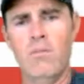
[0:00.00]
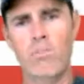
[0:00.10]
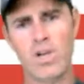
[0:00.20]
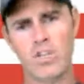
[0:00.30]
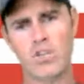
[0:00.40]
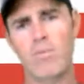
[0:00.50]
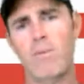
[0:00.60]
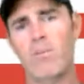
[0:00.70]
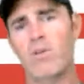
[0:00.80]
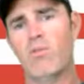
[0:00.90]
Because
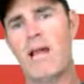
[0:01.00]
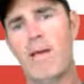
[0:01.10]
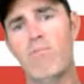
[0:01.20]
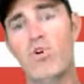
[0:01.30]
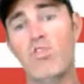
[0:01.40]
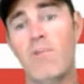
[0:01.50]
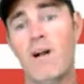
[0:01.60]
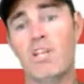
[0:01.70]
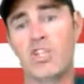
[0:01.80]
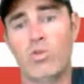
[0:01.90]
remember, when I move
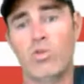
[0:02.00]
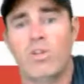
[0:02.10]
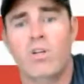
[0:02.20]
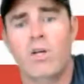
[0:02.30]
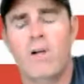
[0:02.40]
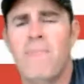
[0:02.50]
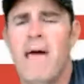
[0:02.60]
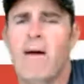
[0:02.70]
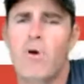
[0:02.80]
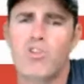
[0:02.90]
my shoulder,
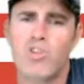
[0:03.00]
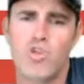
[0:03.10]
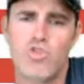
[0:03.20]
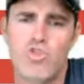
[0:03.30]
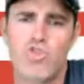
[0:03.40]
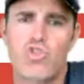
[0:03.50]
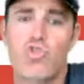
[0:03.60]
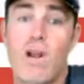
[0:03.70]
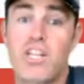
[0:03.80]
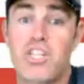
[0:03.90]
I'm also
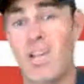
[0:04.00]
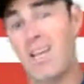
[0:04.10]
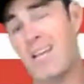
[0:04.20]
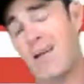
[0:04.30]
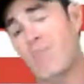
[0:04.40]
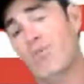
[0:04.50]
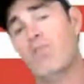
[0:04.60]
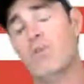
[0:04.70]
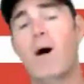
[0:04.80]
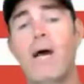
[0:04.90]
stretching and I'm
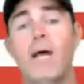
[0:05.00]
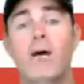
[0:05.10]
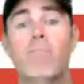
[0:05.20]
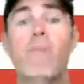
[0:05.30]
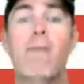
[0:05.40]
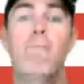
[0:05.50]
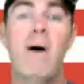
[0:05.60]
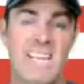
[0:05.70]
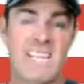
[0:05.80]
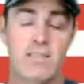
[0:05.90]
moving my
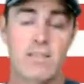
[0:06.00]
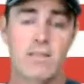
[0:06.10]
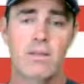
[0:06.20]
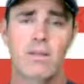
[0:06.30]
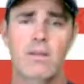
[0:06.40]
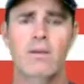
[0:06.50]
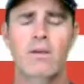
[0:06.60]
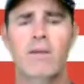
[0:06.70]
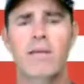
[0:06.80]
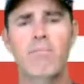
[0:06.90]
pecs
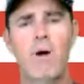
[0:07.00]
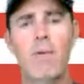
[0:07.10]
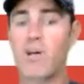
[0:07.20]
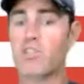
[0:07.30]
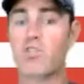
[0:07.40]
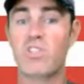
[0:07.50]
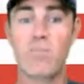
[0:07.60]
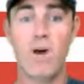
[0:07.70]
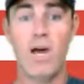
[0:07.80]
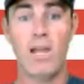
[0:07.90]
and my muscles in
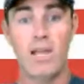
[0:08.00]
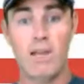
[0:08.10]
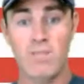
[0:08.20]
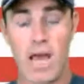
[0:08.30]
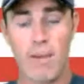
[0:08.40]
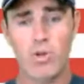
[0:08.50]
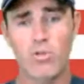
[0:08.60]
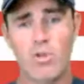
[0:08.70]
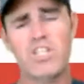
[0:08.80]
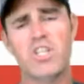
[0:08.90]
my abdominal
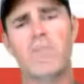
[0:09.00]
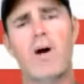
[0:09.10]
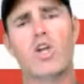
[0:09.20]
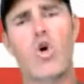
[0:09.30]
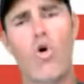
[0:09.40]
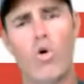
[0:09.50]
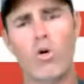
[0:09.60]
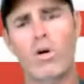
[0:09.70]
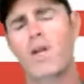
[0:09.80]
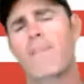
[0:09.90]
region and my
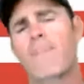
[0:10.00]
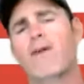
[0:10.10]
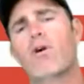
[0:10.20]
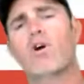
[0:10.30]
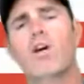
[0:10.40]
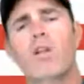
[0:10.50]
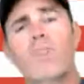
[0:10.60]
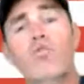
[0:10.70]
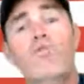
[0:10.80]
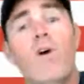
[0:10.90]
core. They're all going to
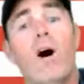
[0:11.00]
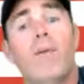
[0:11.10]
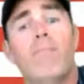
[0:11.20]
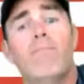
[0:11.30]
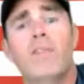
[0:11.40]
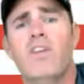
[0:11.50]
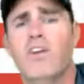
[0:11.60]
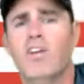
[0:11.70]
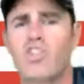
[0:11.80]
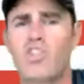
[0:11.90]
move up and they're
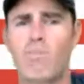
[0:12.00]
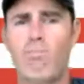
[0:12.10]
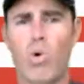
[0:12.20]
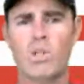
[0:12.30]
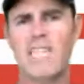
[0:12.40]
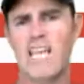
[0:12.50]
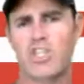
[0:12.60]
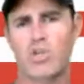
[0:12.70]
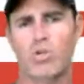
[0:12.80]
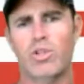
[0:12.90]
going to support that
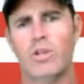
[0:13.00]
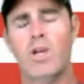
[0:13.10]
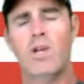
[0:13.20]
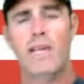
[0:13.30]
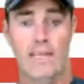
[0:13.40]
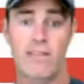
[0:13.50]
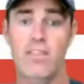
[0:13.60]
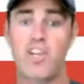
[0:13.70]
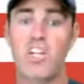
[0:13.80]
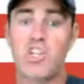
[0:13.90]
shoulder and
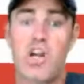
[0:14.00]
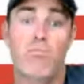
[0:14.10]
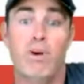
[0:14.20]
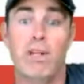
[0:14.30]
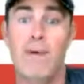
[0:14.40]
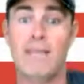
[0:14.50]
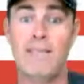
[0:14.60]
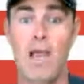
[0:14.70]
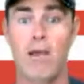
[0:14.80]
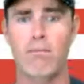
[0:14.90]
they're going to try to bring it back
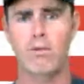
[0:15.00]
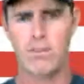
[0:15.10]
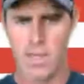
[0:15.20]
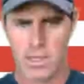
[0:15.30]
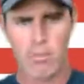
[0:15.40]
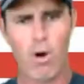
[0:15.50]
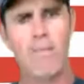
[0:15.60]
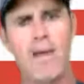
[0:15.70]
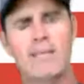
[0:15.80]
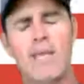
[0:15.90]
down. You say, come on
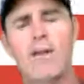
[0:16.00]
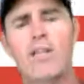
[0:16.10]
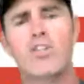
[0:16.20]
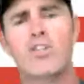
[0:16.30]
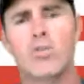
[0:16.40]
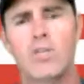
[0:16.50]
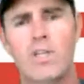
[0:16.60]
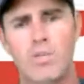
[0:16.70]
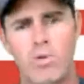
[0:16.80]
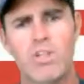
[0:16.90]
back down here, shoulder.
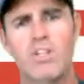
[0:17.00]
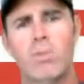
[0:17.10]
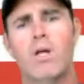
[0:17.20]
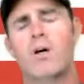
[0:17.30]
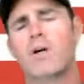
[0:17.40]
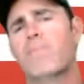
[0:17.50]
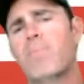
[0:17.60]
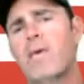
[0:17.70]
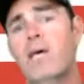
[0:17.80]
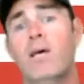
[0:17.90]
That's where you belong.
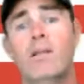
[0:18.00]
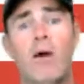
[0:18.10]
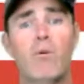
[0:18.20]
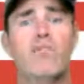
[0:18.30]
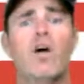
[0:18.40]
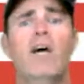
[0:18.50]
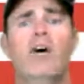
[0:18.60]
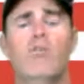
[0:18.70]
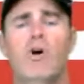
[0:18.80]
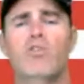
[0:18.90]
Now with our
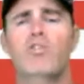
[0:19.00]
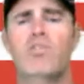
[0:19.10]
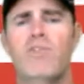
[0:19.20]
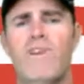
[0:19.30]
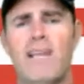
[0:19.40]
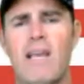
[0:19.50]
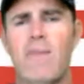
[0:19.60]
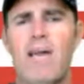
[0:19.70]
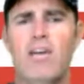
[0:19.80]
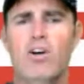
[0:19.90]
elbows too, if I got
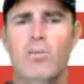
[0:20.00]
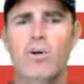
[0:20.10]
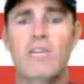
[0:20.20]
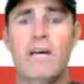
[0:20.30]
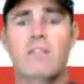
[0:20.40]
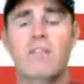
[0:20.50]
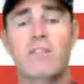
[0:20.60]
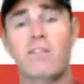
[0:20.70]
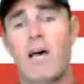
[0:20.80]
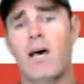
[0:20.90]
my elbows out to the
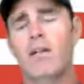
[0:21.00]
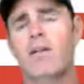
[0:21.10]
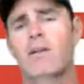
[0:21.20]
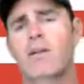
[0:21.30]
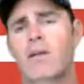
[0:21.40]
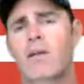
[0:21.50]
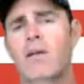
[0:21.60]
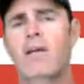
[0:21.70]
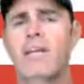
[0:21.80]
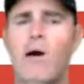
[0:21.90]
side here
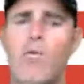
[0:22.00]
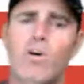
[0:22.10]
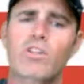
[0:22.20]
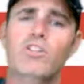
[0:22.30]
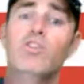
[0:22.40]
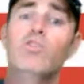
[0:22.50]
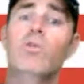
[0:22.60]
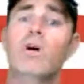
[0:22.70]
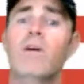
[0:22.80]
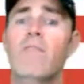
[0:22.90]
and I wanted to do
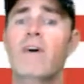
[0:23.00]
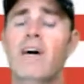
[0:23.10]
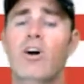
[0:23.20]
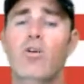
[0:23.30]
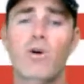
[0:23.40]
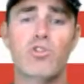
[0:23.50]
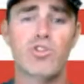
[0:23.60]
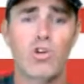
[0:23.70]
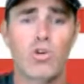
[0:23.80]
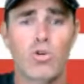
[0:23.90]
the elbow
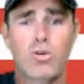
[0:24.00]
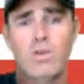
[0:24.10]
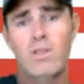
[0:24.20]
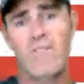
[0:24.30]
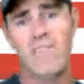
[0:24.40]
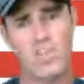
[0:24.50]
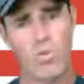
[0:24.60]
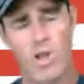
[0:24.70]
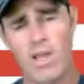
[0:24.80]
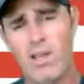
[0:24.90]
circle this
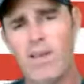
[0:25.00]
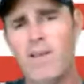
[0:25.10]
way,